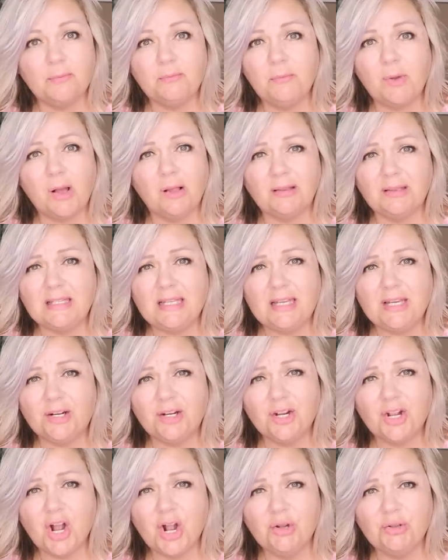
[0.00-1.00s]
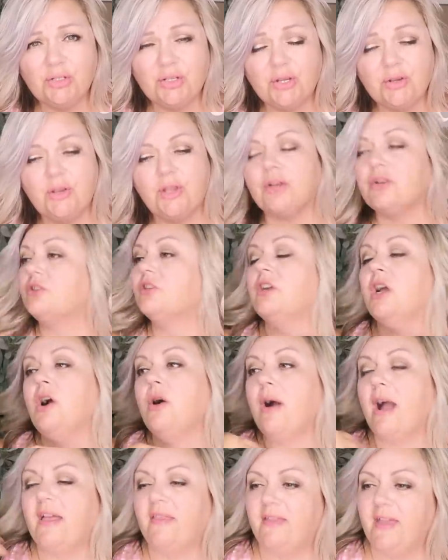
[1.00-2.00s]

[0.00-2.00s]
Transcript: A year ago, 2 years ago, I